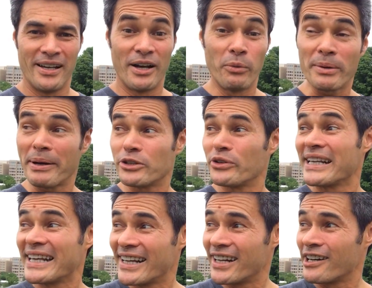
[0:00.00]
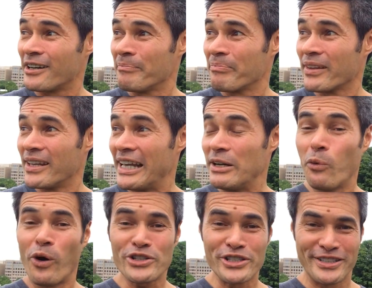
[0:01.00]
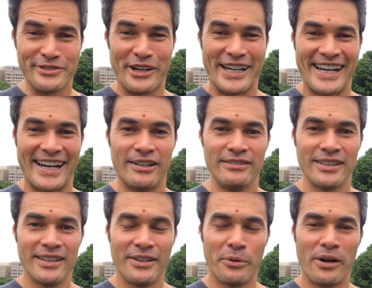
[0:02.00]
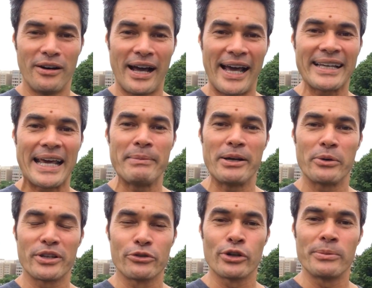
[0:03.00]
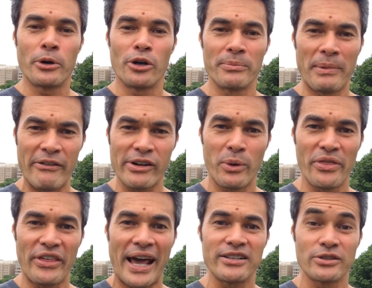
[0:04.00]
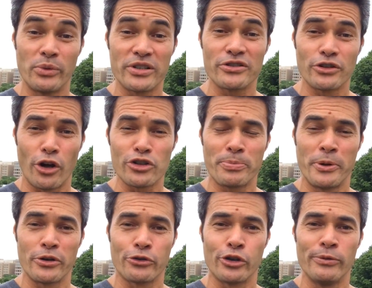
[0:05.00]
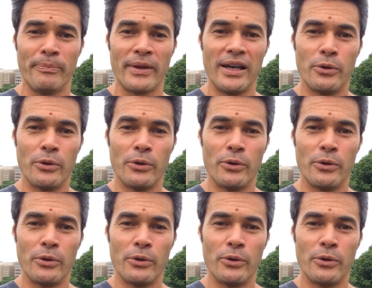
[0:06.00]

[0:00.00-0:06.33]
And what am I doing here in Washington right now? Well, I came here with a group called the Maverick 1000, which is an entrepreneur group.